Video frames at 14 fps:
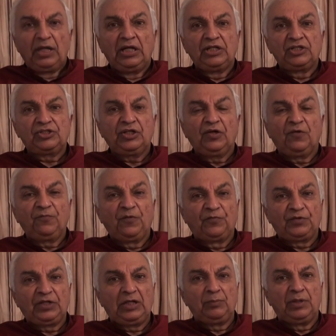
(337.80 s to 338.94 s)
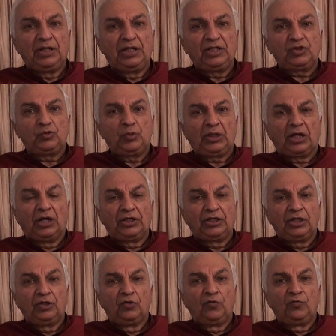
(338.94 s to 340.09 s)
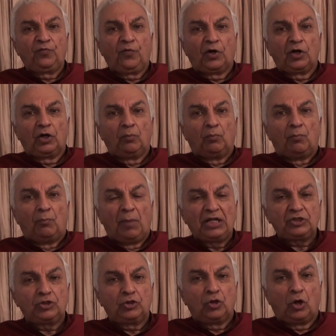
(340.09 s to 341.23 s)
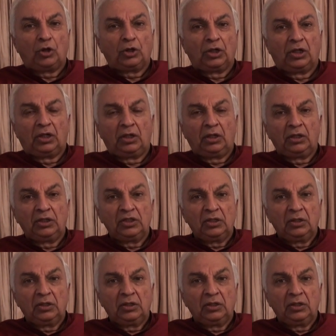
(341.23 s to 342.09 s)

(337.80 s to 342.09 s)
Instead of 15 minutes, we continued for a much longer